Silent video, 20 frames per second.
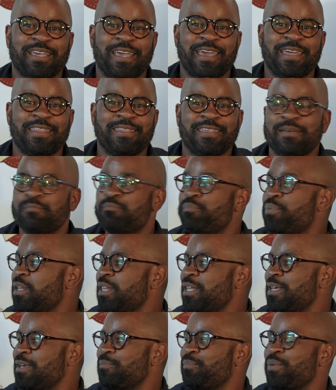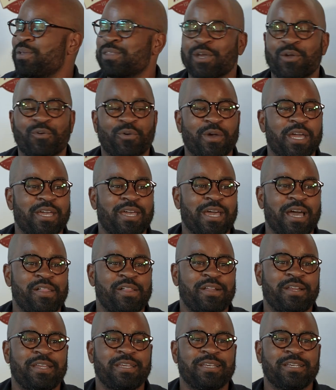And then Billy, being the great guy
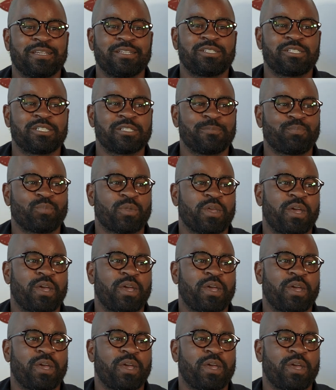that he is,